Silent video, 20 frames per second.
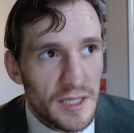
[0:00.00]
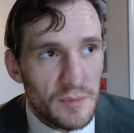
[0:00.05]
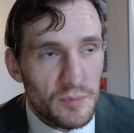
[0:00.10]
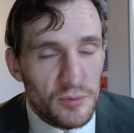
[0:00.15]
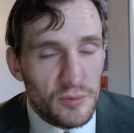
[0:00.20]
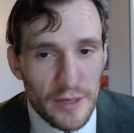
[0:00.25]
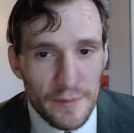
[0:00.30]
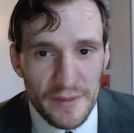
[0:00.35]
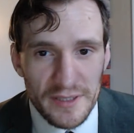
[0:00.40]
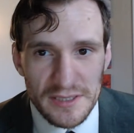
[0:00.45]

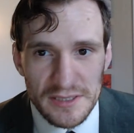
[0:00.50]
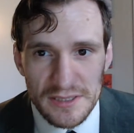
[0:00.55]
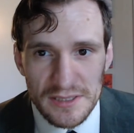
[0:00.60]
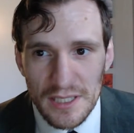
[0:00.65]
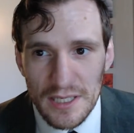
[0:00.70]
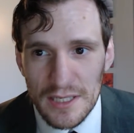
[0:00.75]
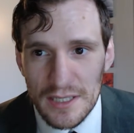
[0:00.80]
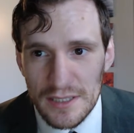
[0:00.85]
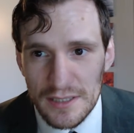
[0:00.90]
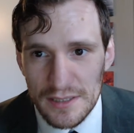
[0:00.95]
premise
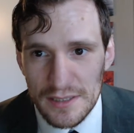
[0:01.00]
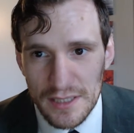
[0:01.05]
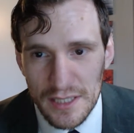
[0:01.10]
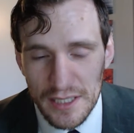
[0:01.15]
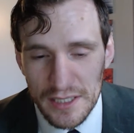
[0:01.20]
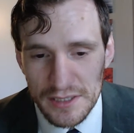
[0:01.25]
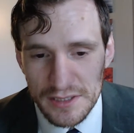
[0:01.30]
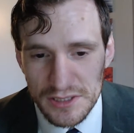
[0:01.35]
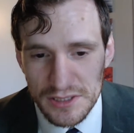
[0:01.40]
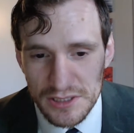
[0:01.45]

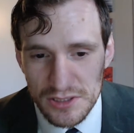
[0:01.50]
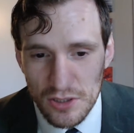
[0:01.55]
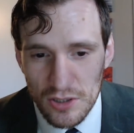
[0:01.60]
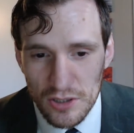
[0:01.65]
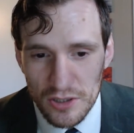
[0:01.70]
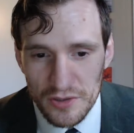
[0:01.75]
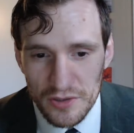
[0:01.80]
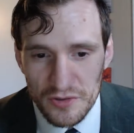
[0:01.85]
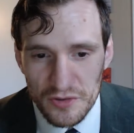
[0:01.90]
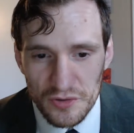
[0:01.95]
is just
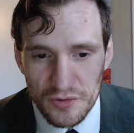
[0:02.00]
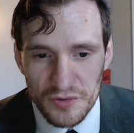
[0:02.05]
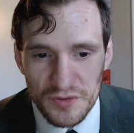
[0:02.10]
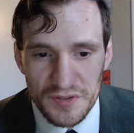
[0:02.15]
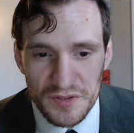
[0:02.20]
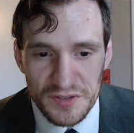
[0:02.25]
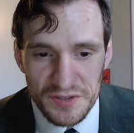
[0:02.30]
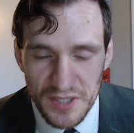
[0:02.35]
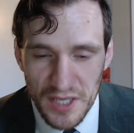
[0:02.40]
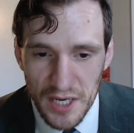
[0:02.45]
hard to
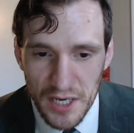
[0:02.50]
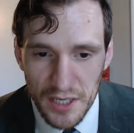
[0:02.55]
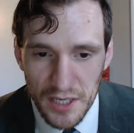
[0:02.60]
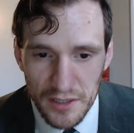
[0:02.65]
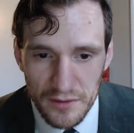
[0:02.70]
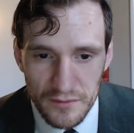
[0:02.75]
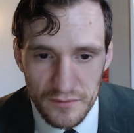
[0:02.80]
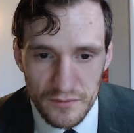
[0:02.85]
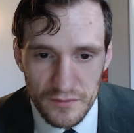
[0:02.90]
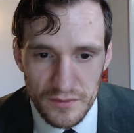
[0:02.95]

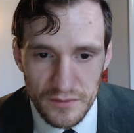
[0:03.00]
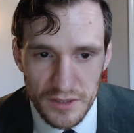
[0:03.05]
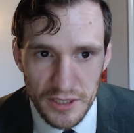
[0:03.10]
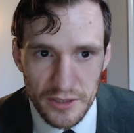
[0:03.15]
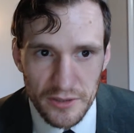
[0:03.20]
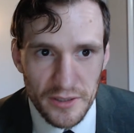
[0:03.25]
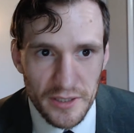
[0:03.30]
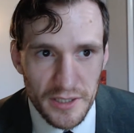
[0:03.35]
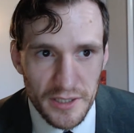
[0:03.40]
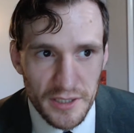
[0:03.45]
sustain
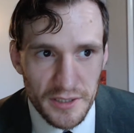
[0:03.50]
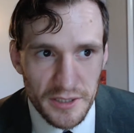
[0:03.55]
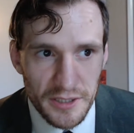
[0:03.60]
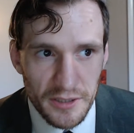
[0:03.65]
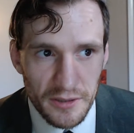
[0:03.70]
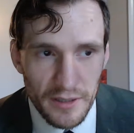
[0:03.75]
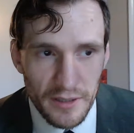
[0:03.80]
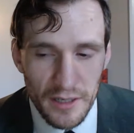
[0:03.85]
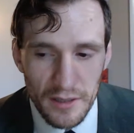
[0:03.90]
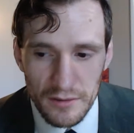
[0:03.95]
year in and
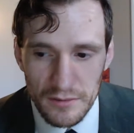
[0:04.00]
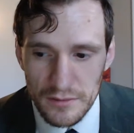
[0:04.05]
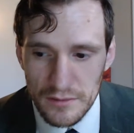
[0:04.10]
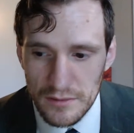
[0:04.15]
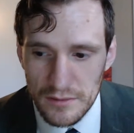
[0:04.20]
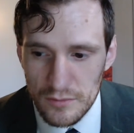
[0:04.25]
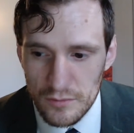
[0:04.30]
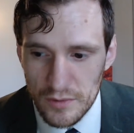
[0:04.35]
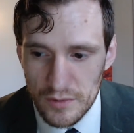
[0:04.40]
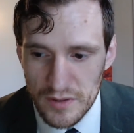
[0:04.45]
year out
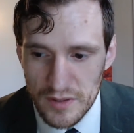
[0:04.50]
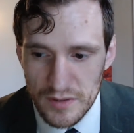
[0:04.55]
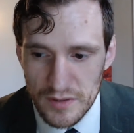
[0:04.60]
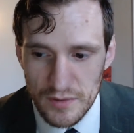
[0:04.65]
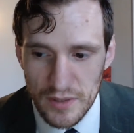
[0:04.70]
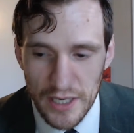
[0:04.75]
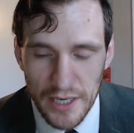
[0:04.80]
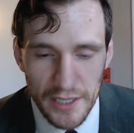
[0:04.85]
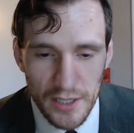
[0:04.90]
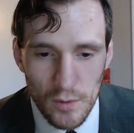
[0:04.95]
with
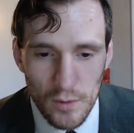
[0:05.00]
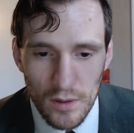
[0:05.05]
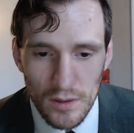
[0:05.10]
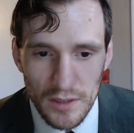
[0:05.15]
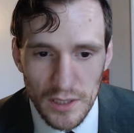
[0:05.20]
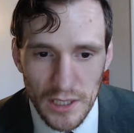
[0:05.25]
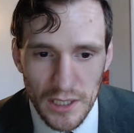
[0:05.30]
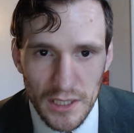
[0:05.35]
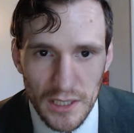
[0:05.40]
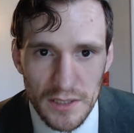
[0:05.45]
high
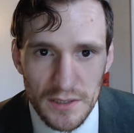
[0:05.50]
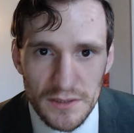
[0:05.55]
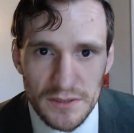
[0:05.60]
quality.